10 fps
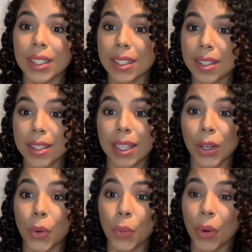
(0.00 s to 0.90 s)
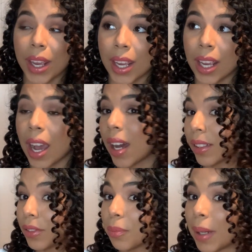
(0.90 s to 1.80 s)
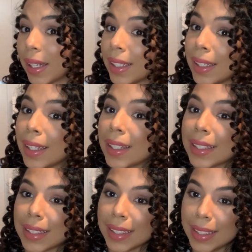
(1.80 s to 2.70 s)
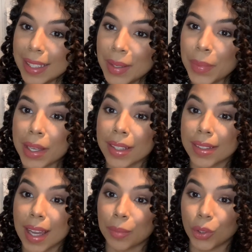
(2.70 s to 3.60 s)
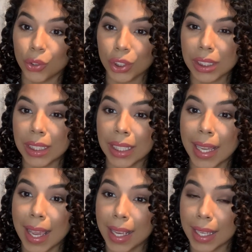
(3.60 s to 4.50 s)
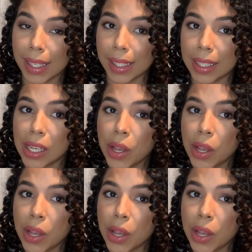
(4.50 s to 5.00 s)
This is like way out of my league because I'm usually